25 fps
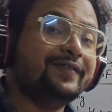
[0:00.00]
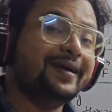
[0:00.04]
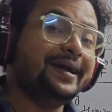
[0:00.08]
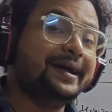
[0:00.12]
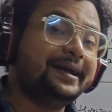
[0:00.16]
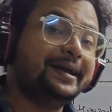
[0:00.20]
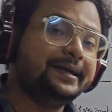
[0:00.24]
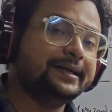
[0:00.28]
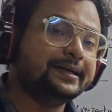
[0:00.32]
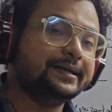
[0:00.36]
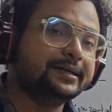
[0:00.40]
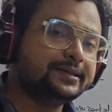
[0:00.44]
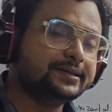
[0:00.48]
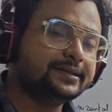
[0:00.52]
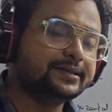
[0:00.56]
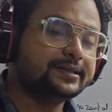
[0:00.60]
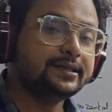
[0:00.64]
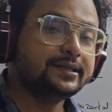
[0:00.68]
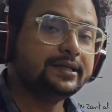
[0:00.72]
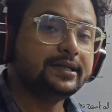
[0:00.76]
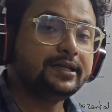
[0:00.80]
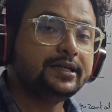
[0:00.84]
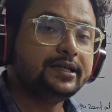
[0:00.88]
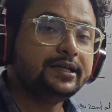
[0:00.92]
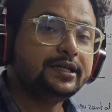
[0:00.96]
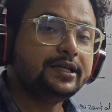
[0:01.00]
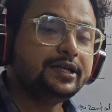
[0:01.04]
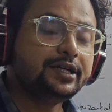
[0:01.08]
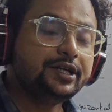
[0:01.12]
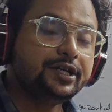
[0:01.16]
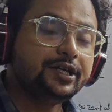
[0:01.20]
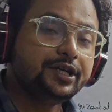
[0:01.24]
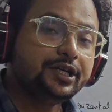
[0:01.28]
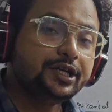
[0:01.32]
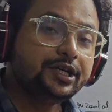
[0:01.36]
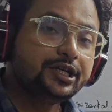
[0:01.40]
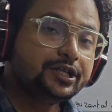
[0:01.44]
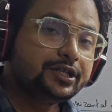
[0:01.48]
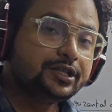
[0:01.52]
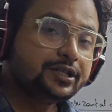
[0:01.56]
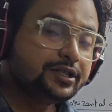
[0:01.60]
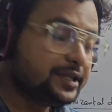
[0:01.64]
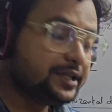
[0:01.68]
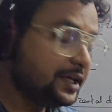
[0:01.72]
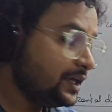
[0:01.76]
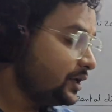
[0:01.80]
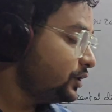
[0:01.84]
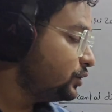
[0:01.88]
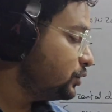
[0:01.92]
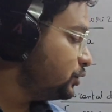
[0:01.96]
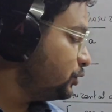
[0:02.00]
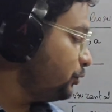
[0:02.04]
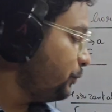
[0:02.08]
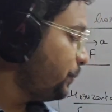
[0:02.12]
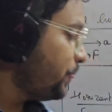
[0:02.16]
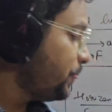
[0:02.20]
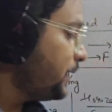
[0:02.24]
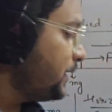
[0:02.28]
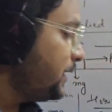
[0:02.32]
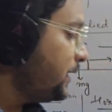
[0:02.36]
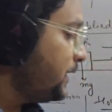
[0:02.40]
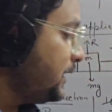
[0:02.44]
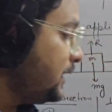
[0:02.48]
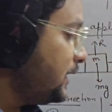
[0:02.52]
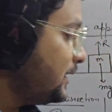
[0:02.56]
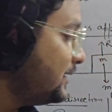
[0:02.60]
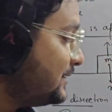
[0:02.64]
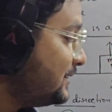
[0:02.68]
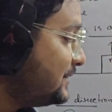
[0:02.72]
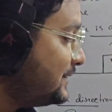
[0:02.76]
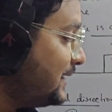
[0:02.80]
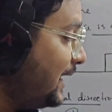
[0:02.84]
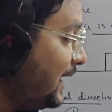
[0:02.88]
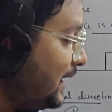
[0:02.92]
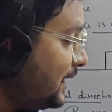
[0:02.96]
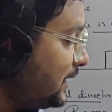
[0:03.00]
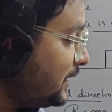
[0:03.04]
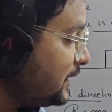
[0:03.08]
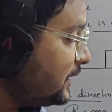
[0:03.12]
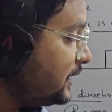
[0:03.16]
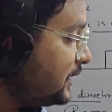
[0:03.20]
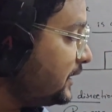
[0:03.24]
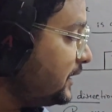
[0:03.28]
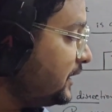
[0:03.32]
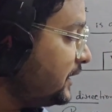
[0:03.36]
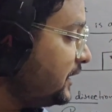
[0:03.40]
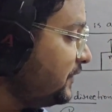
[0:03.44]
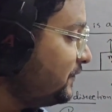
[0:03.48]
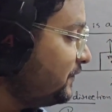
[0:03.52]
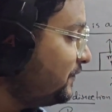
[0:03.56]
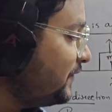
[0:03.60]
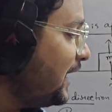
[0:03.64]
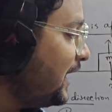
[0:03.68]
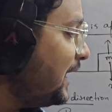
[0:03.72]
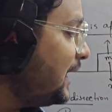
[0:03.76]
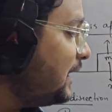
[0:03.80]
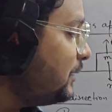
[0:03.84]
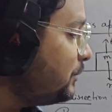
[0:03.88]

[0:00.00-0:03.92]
vectors, they know that if